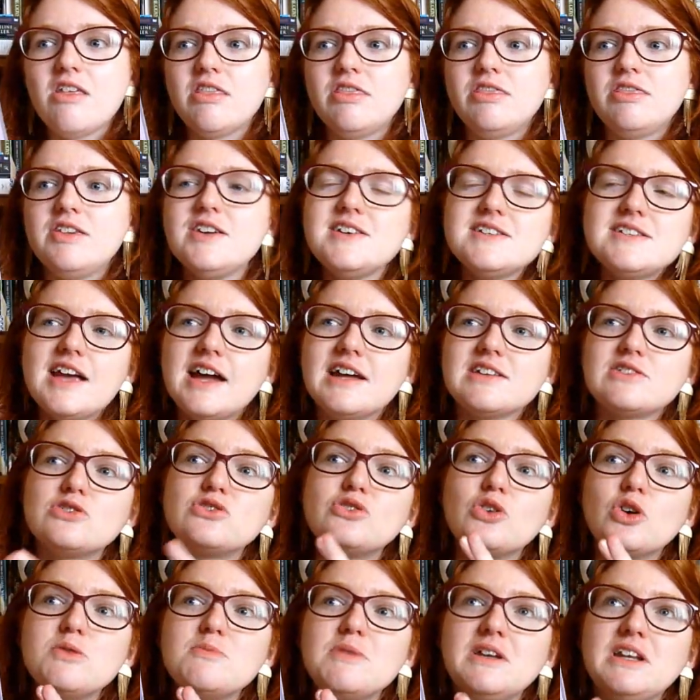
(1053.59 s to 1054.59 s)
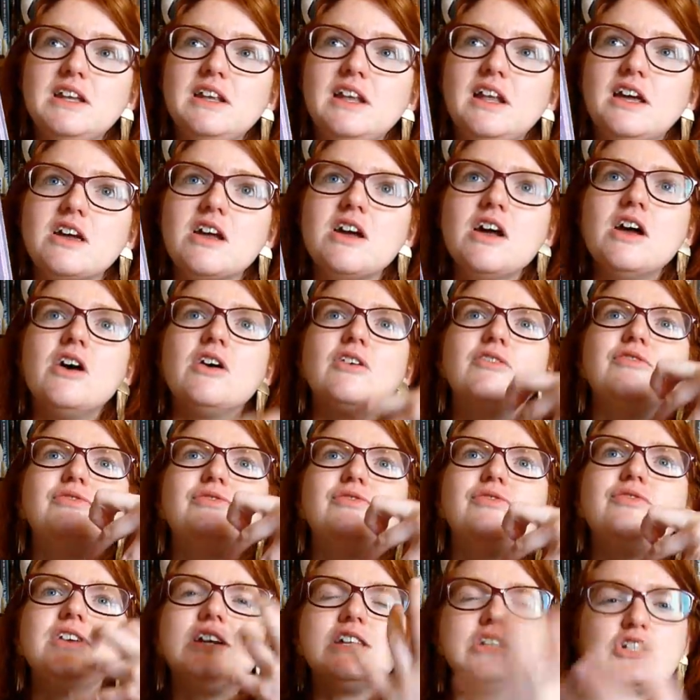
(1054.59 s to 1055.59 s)
This had so many, like,
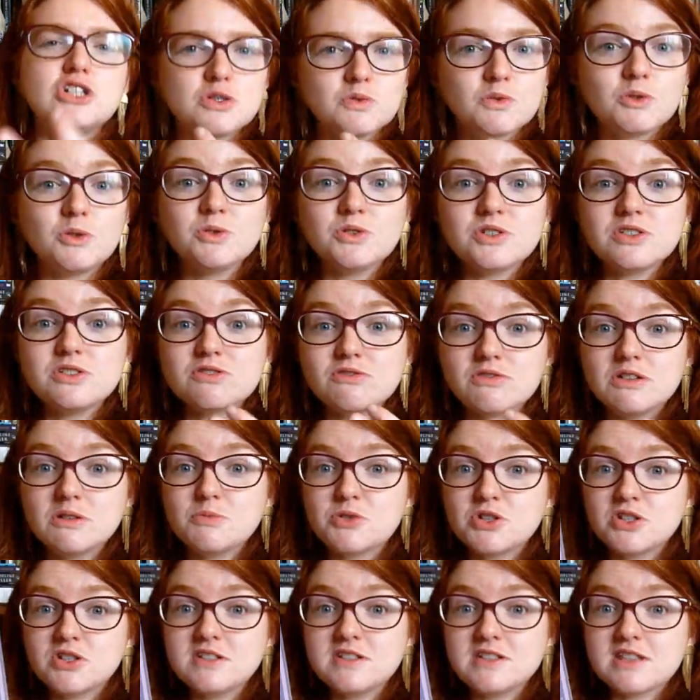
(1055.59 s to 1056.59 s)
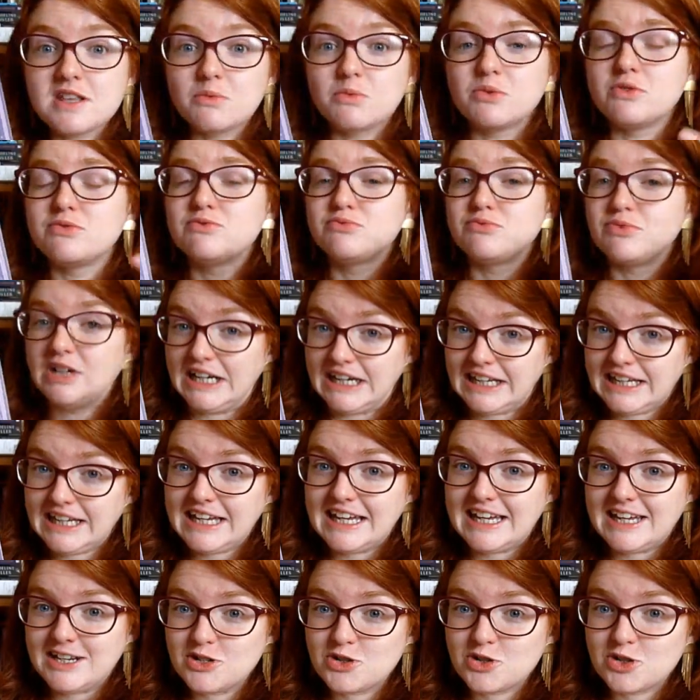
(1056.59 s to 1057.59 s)
visual descriptions that were
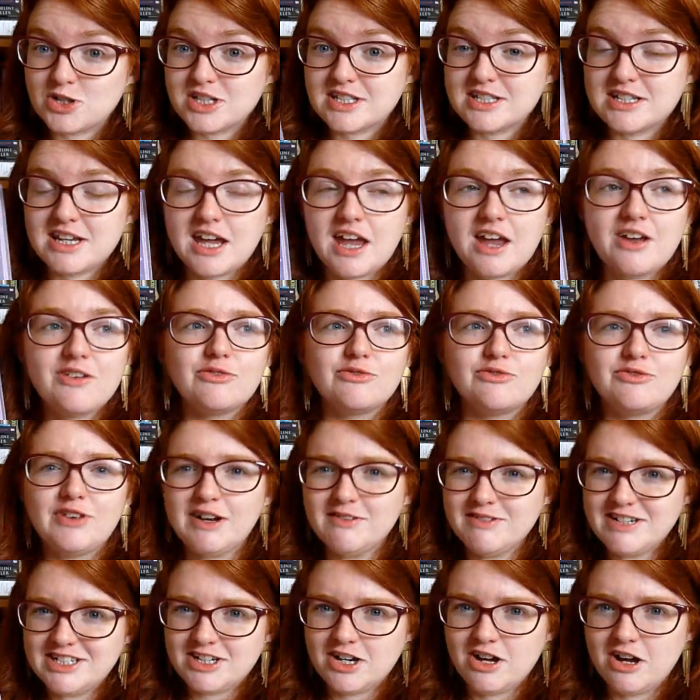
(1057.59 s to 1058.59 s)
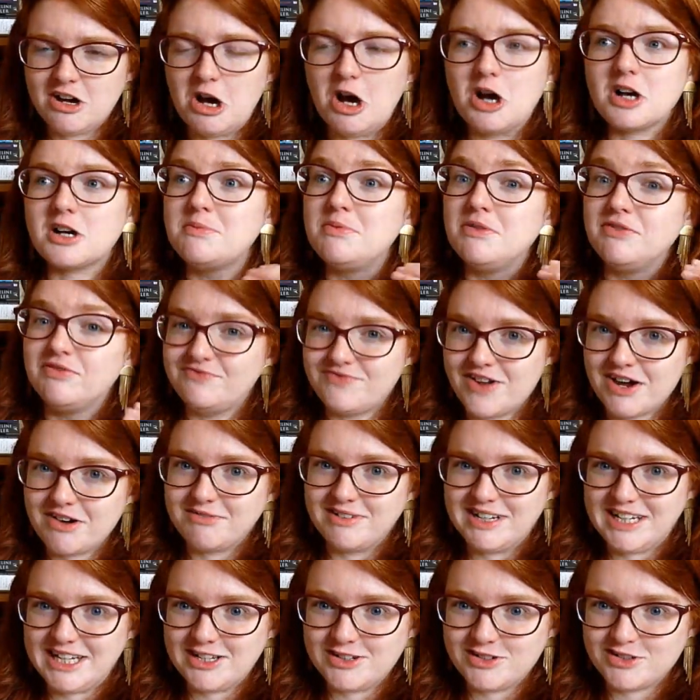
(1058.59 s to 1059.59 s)
really interesting. Very dark, but
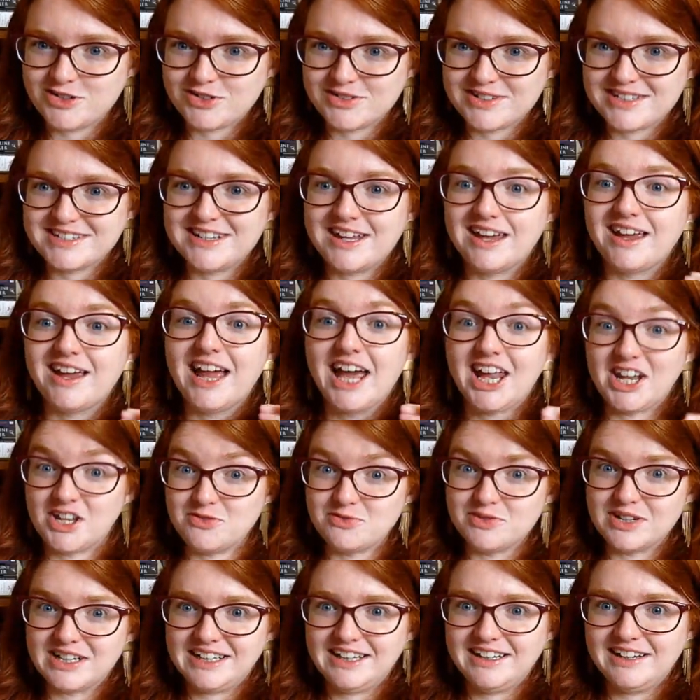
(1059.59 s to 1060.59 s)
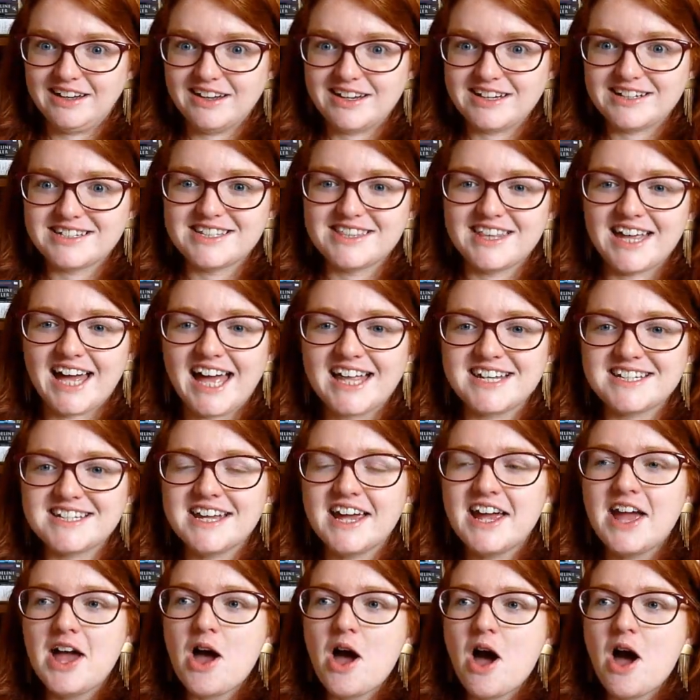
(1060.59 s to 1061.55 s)
very interesting. I really liked that.